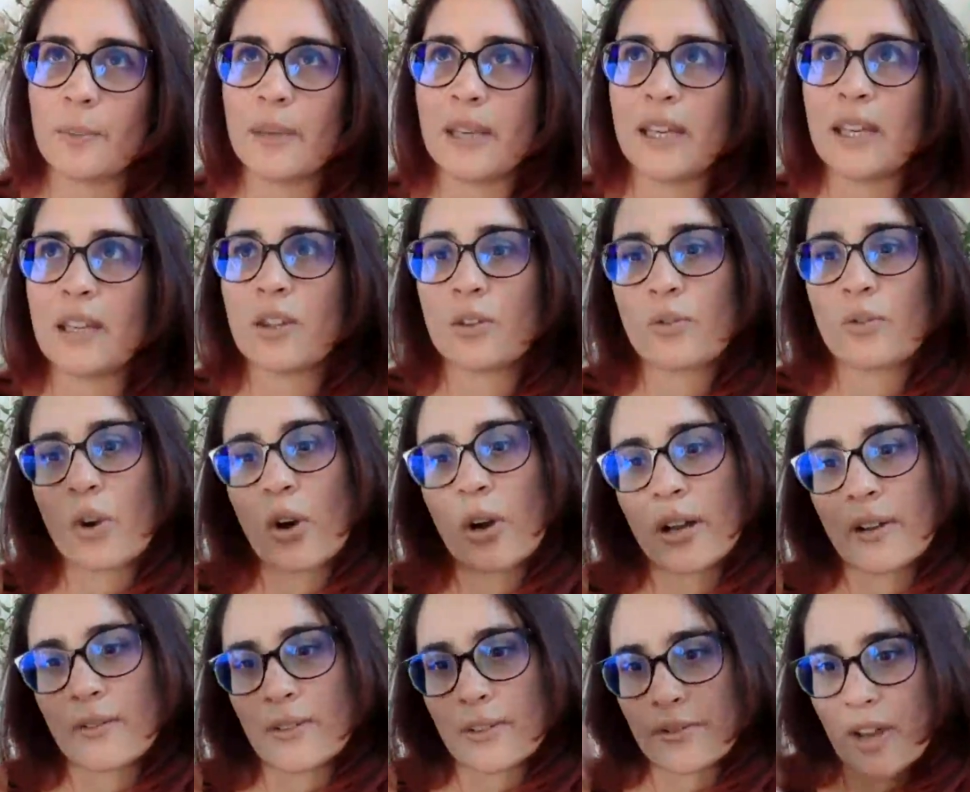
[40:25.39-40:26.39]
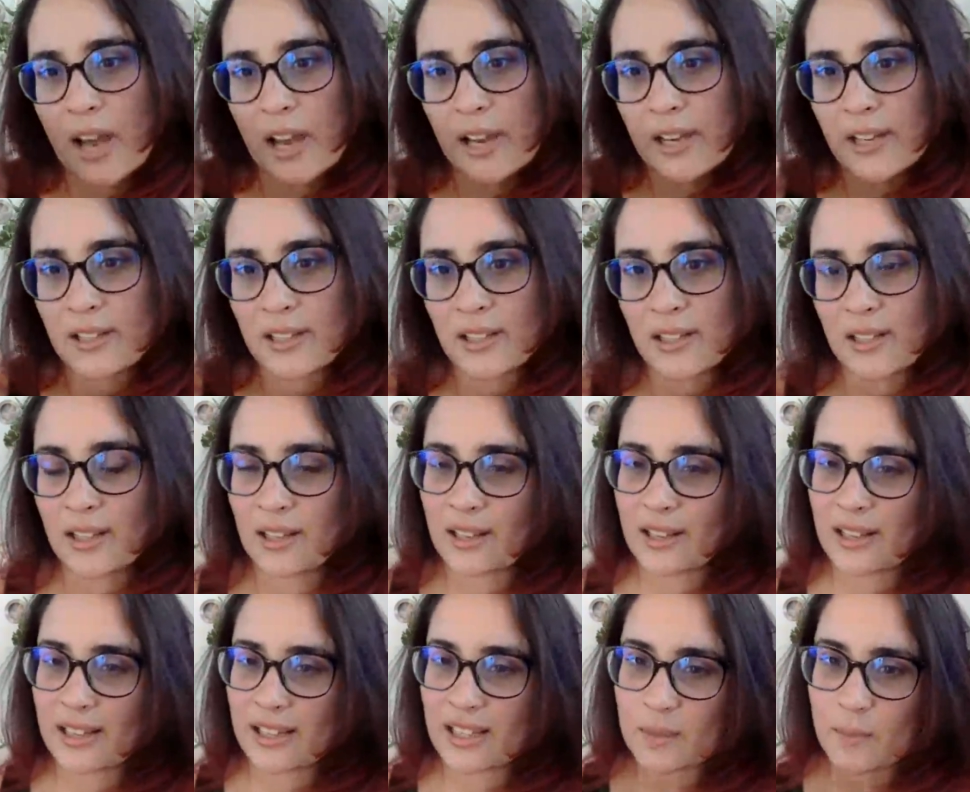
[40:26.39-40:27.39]
for me the growing of a vine.
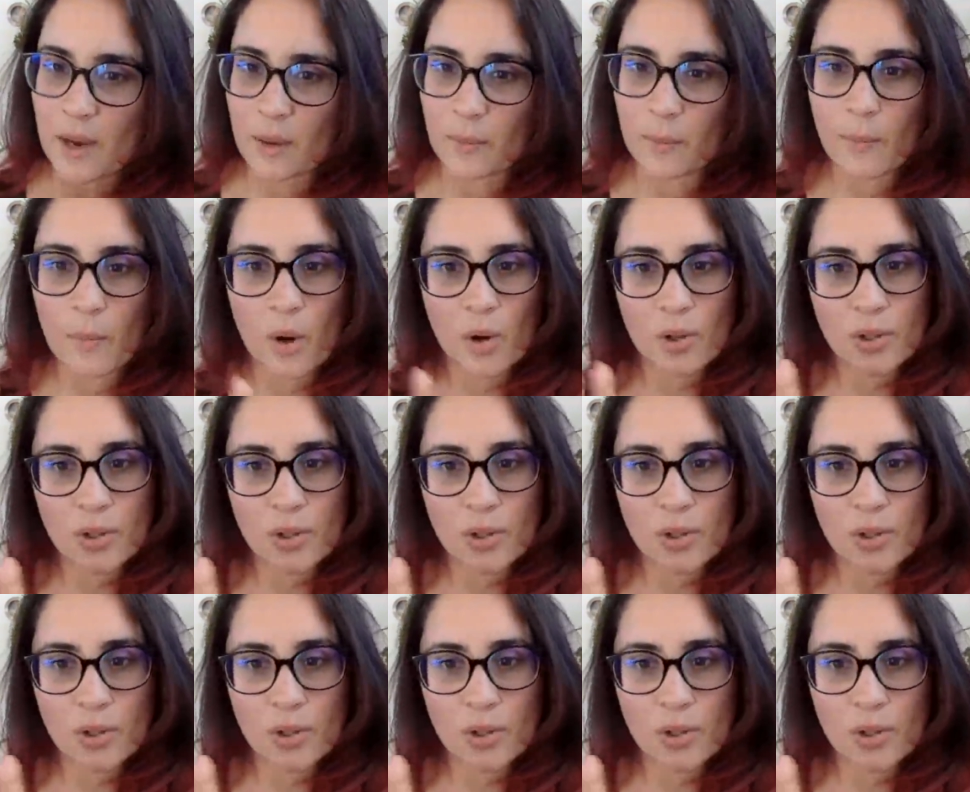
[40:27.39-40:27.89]
It's about mm.